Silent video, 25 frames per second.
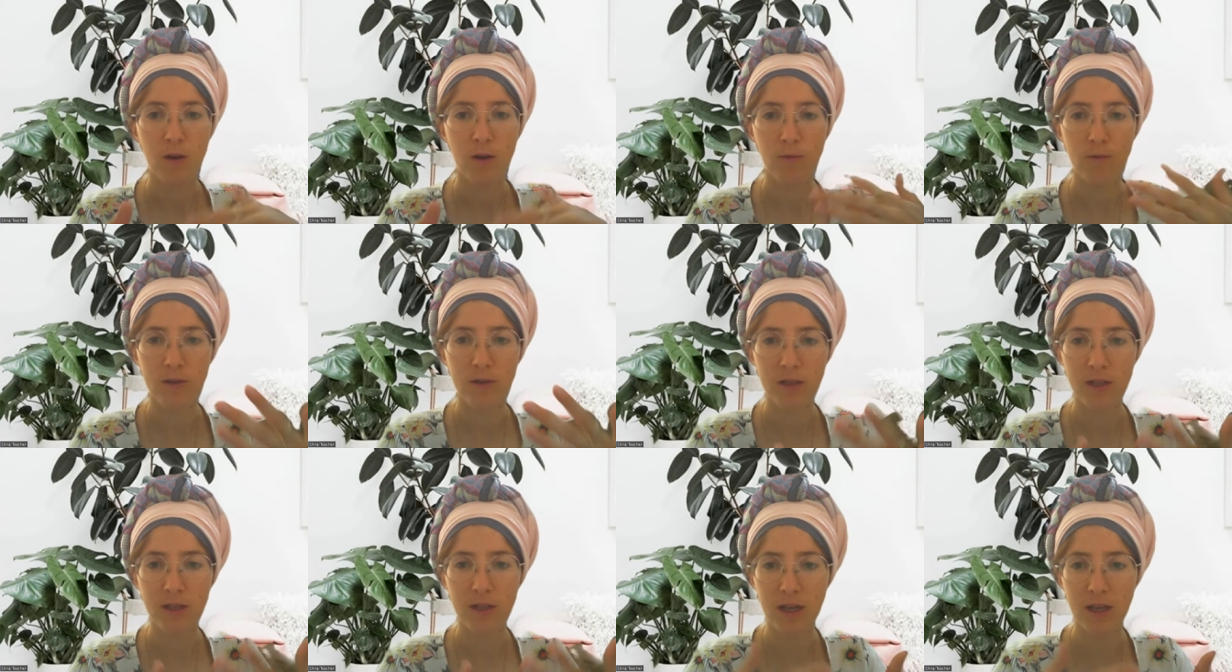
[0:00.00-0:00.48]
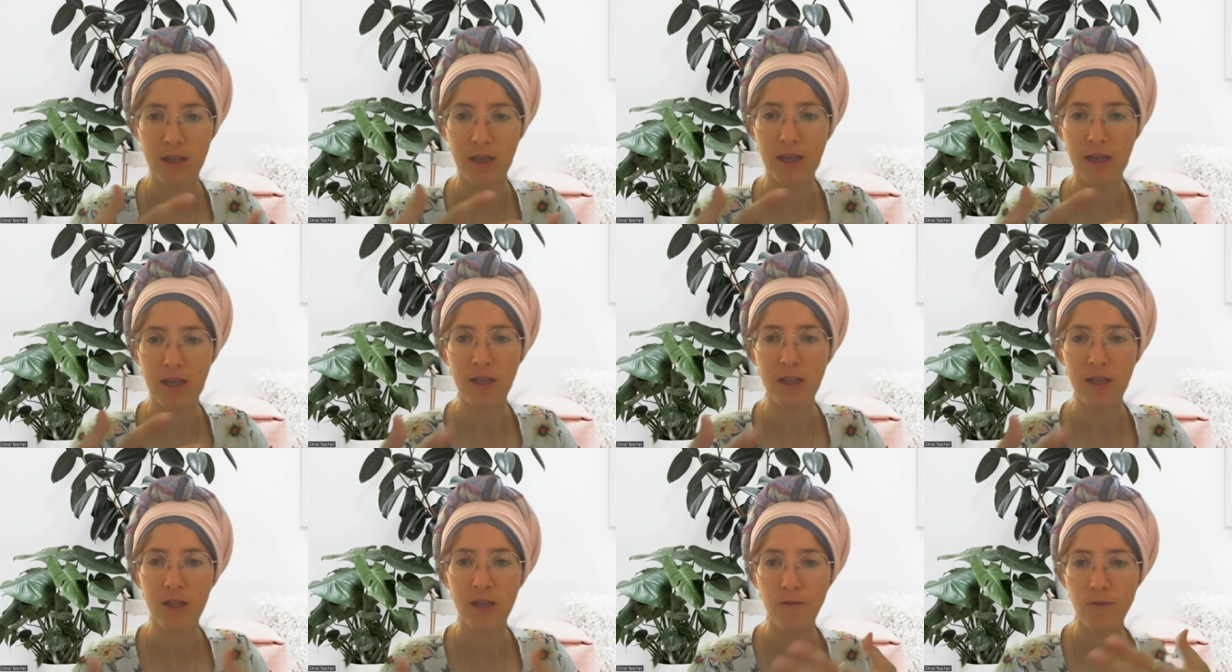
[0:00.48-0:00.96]
was kind of
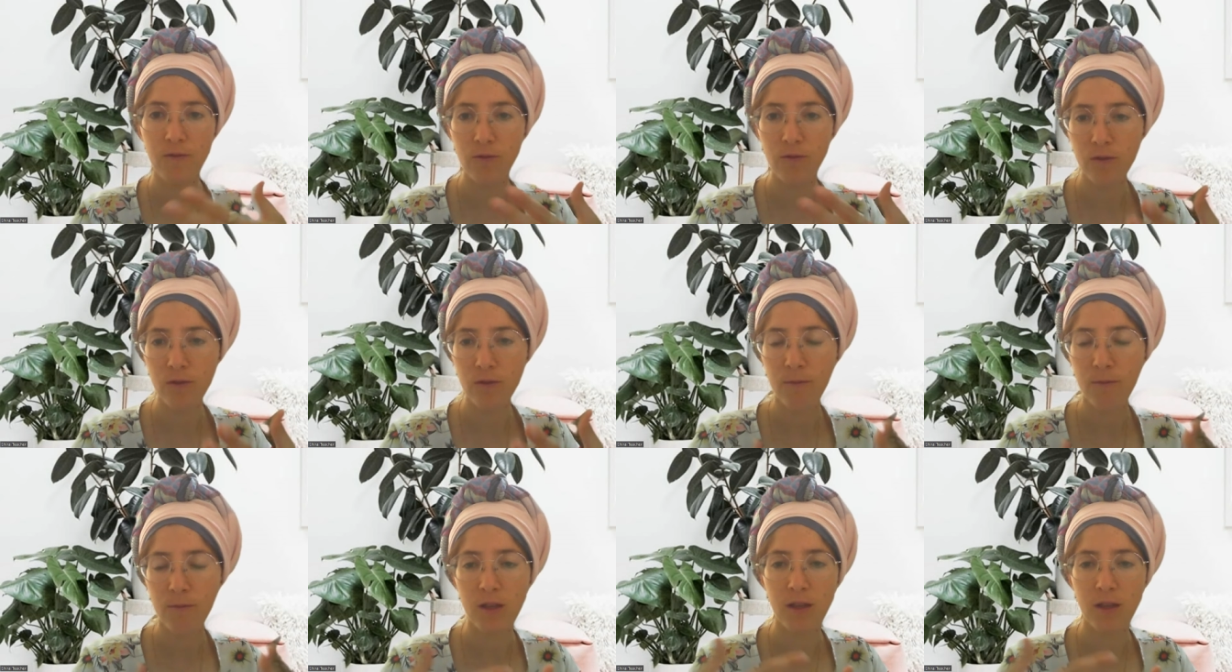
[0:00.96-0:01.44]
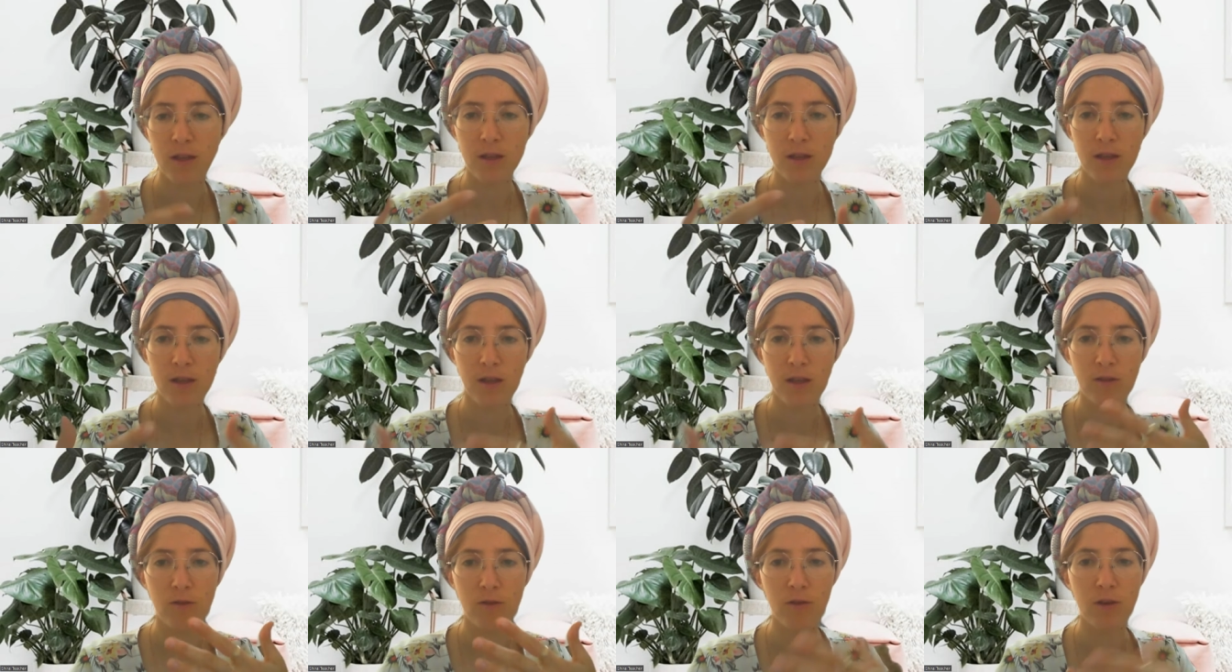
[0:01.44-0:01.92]
interviewing him and
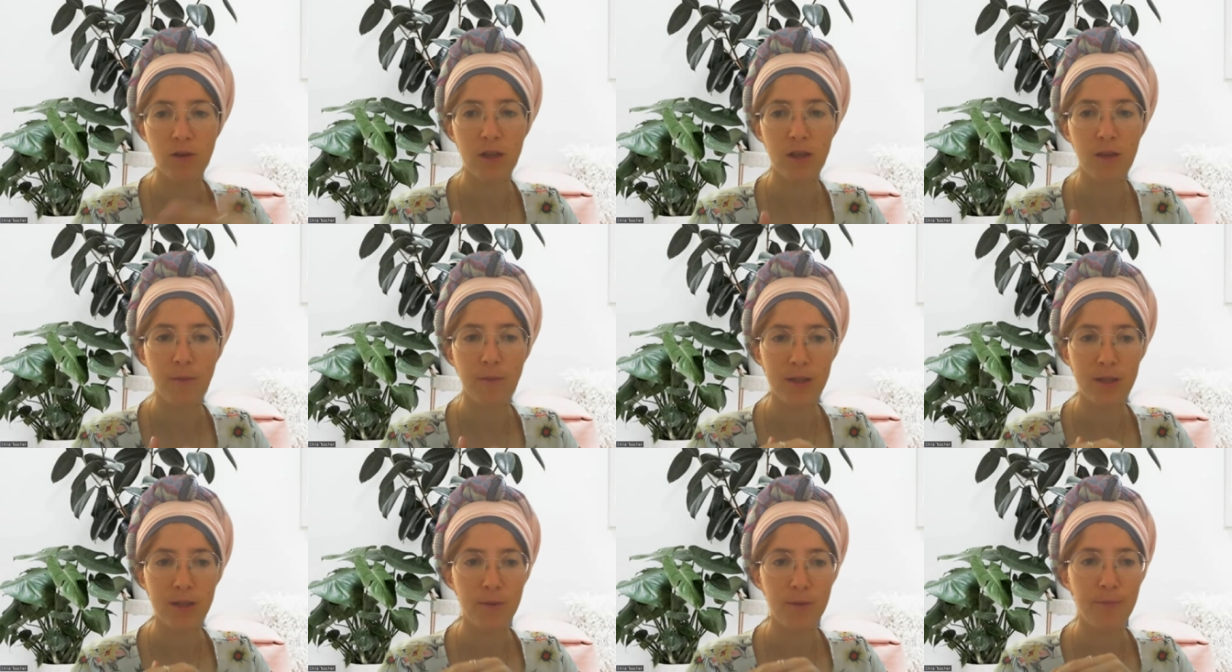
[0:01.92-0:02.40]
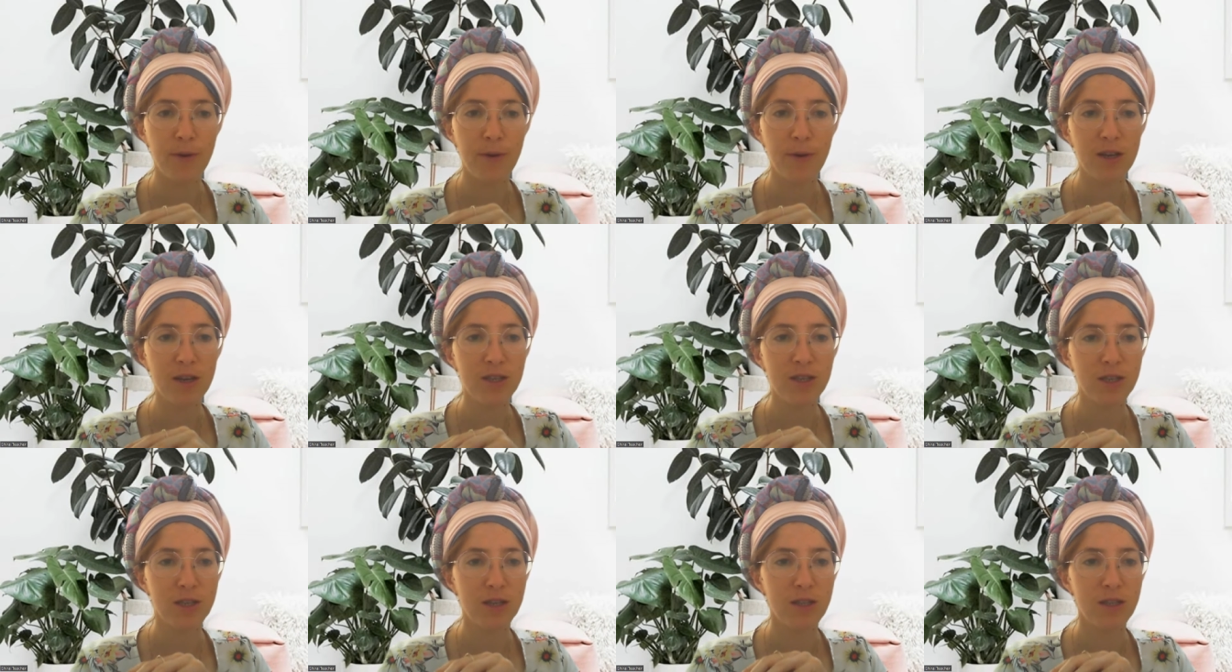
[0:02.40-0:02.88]
talking about the
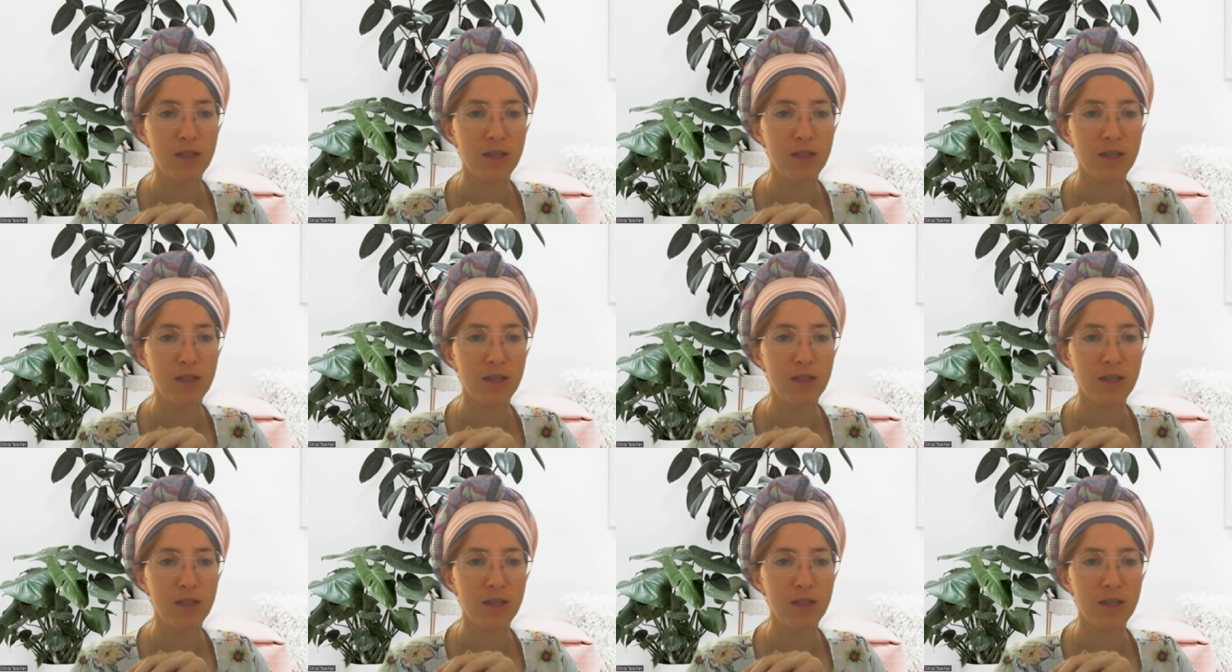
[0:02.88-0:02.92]
Parsha.